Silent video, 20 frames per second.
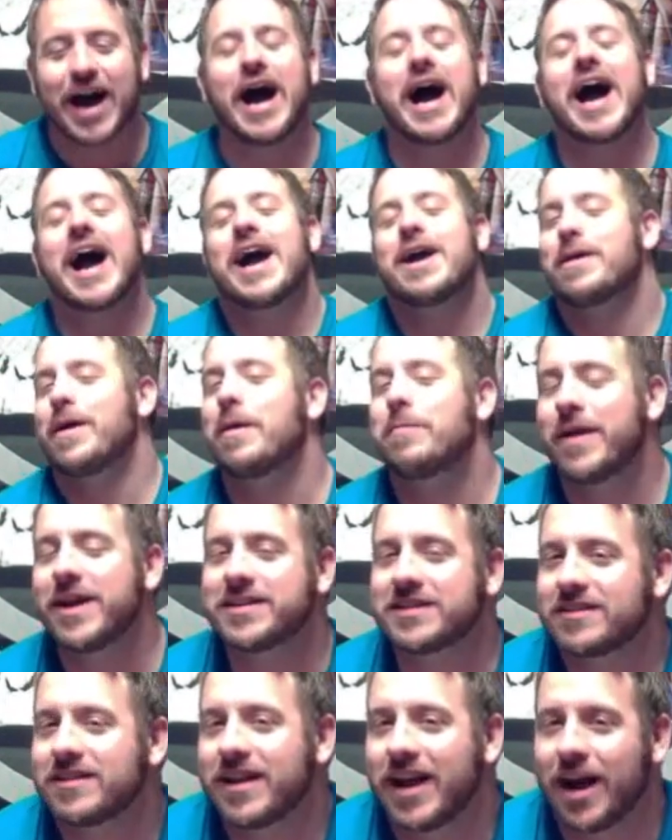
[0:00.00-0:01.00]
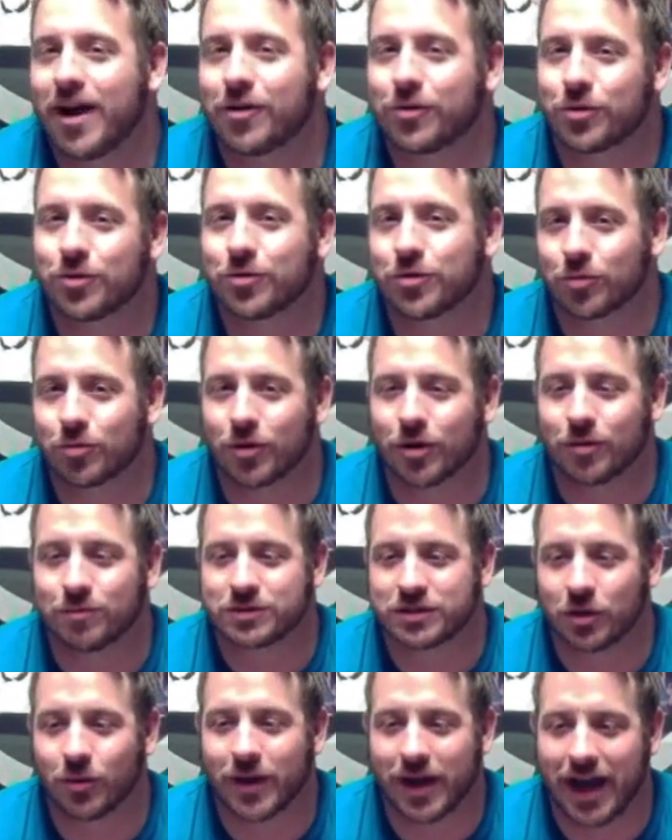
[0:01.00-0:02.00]
I basically outgrew the room,
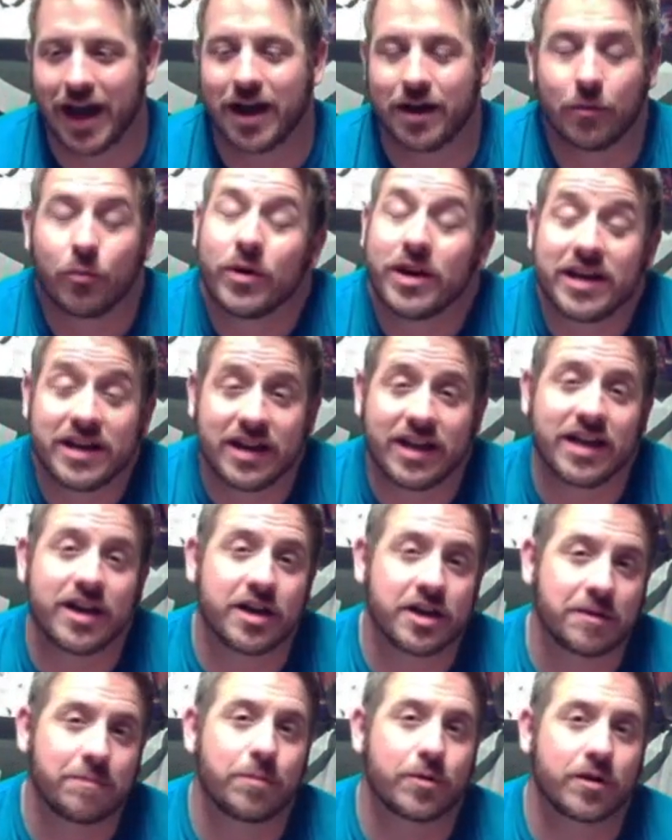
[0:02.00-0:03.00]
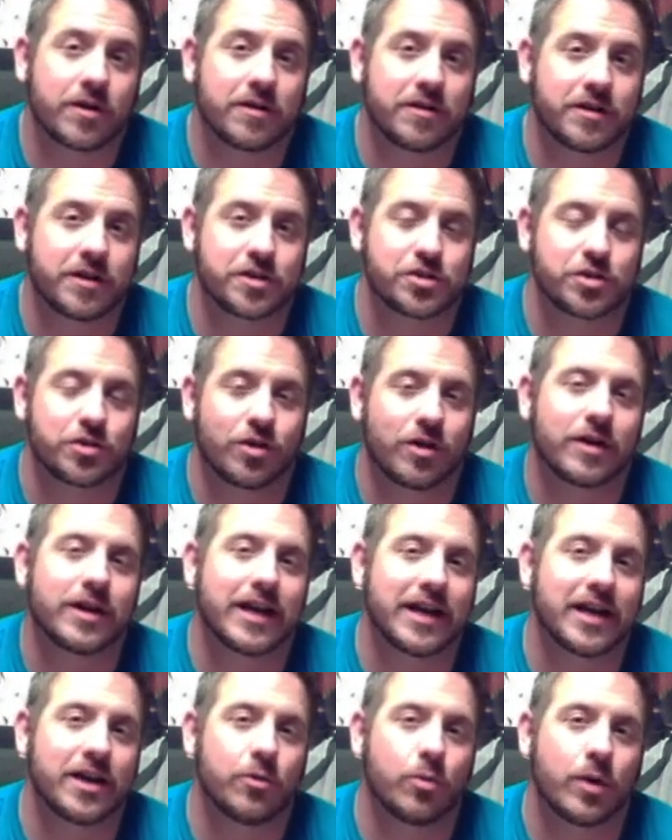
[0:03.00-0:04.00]
so we needed to put an addition on
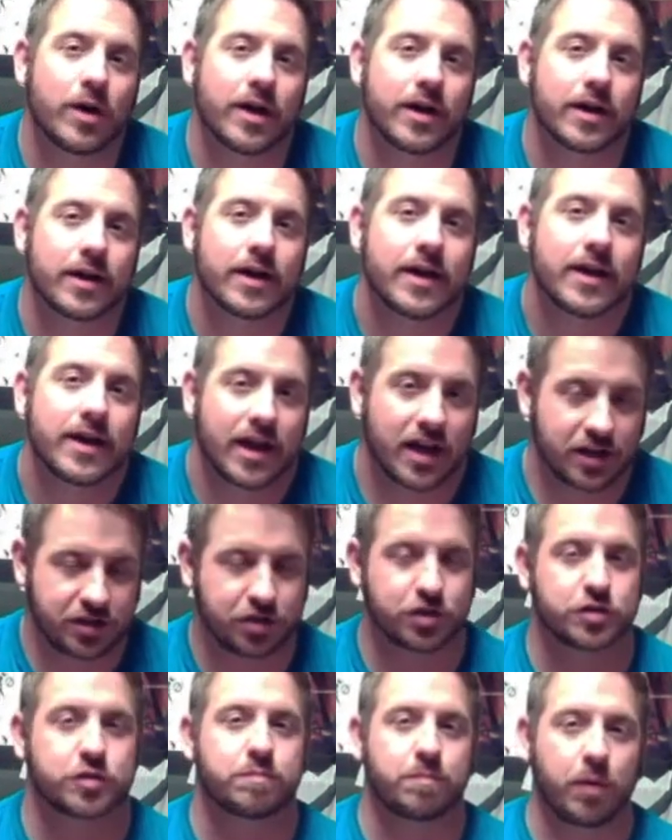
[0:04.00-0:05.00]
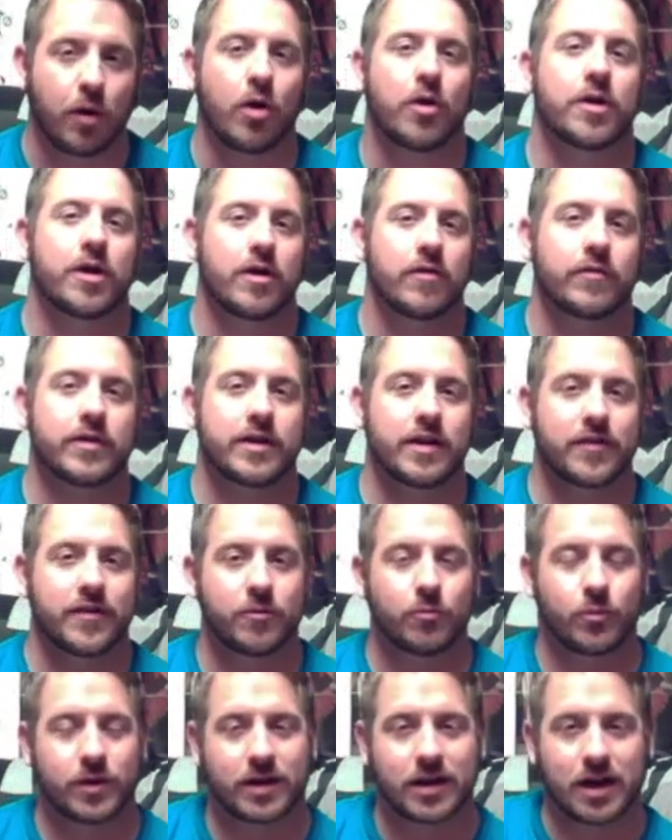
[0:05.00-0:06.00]
anyway. It's just part of it, and
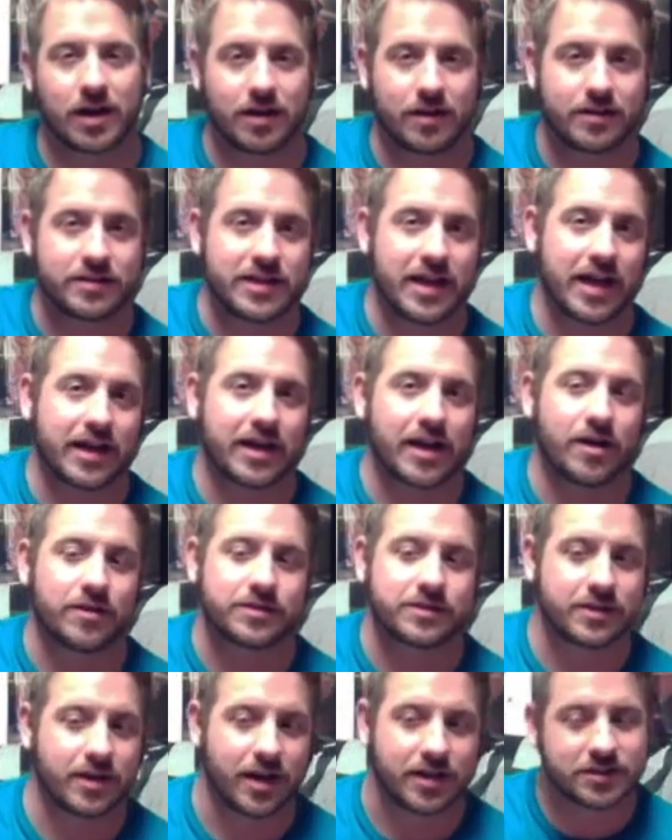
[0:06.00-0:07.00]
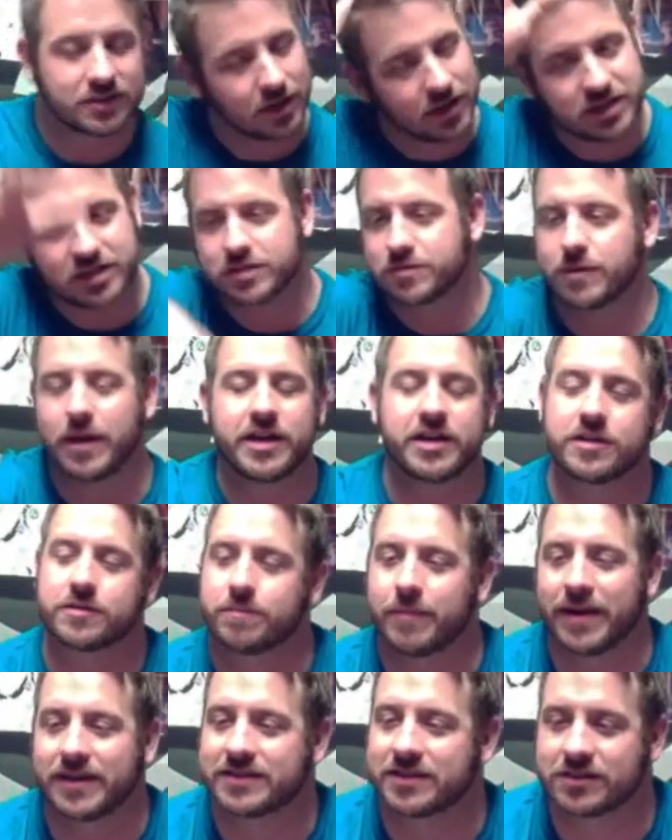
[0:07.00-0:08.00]
then we got a deck outside, so it just
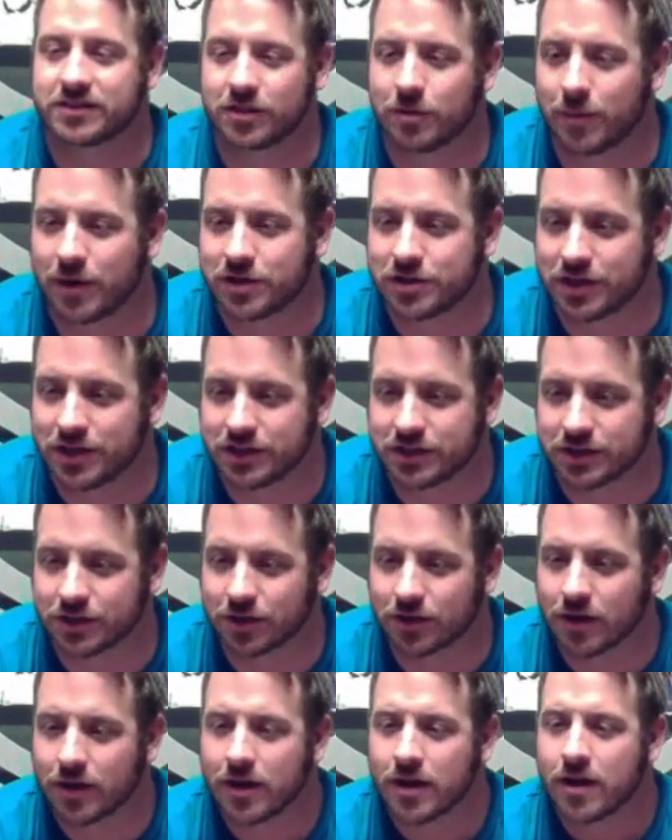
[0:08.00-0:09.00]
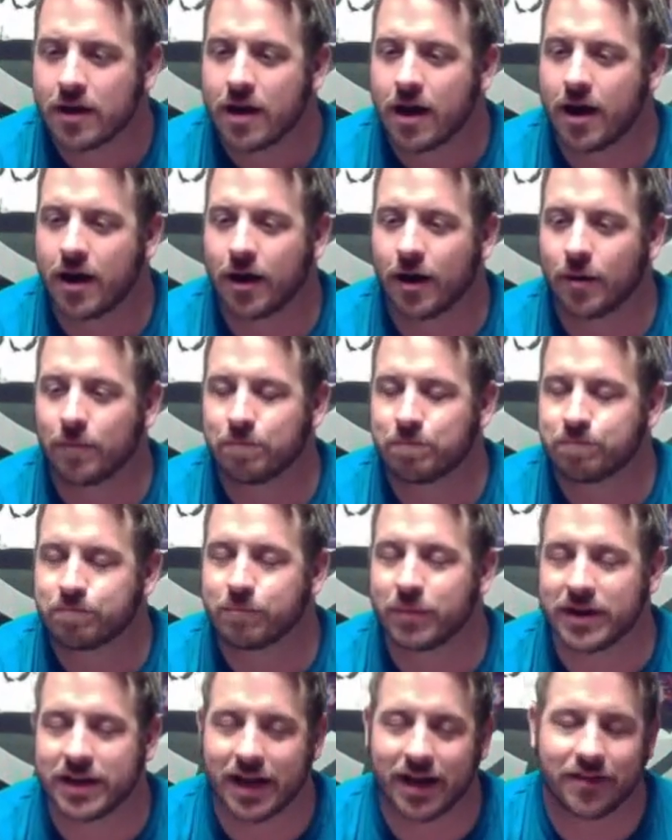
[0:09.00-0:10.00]
makes it so much easier.
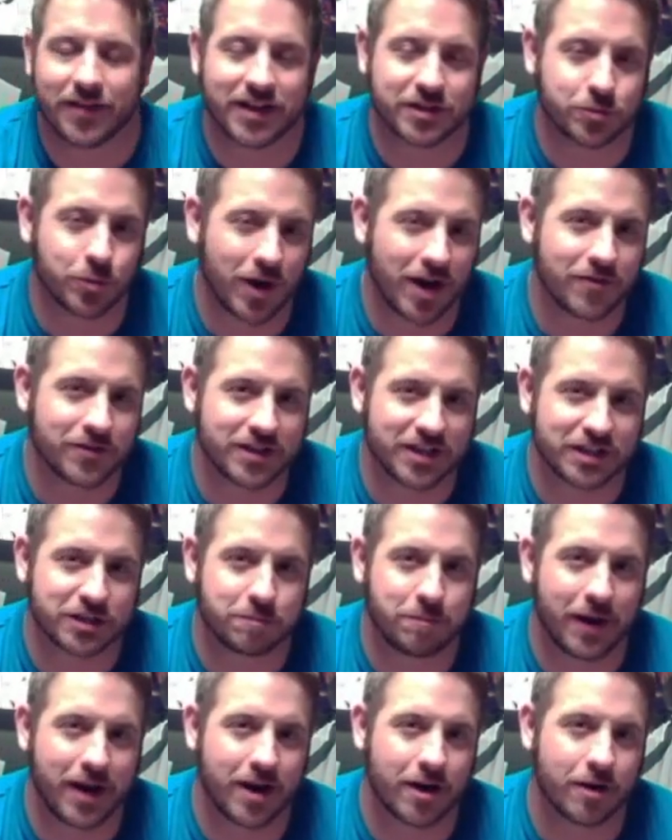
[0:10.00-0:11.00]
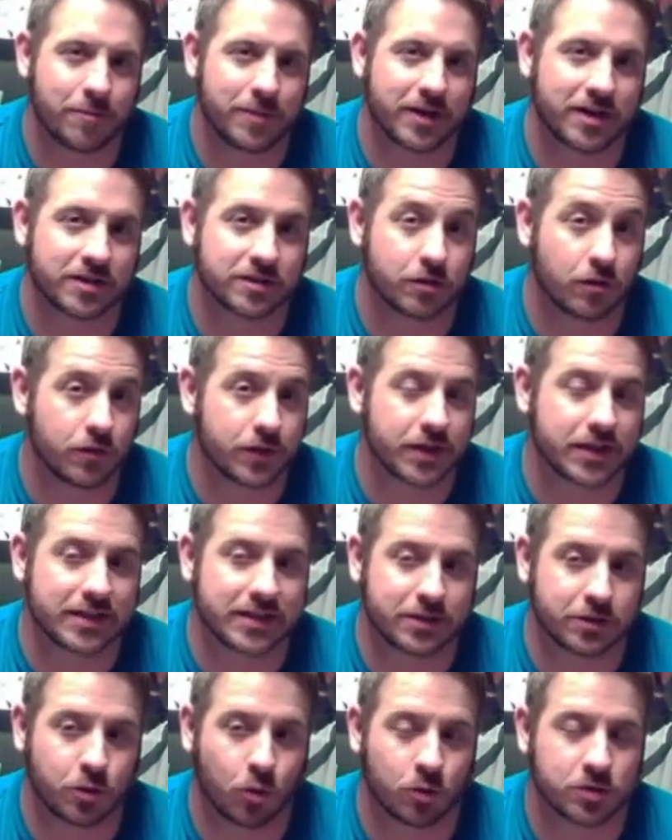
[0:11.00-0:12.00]
But yeah, that's why everything's bare, because over
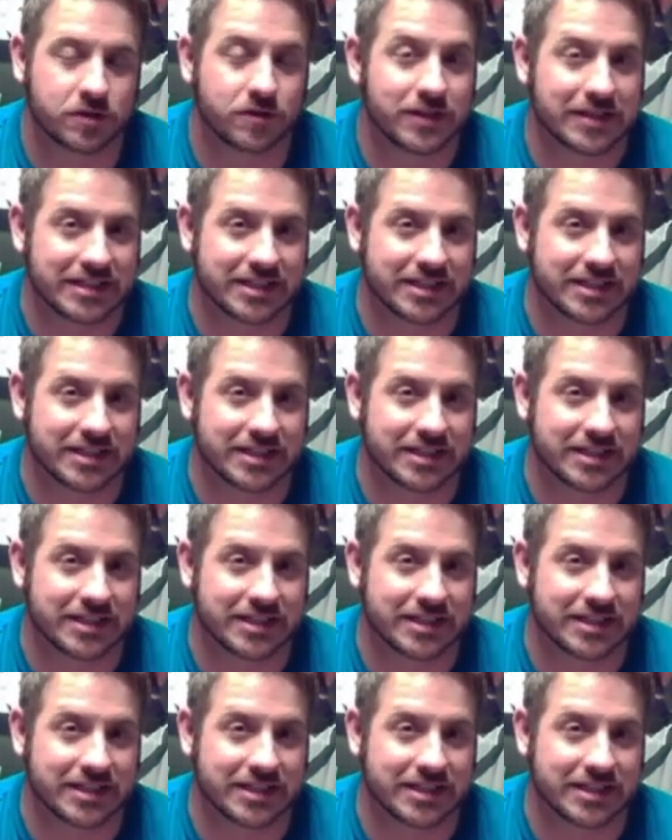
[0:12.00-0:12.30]
the course of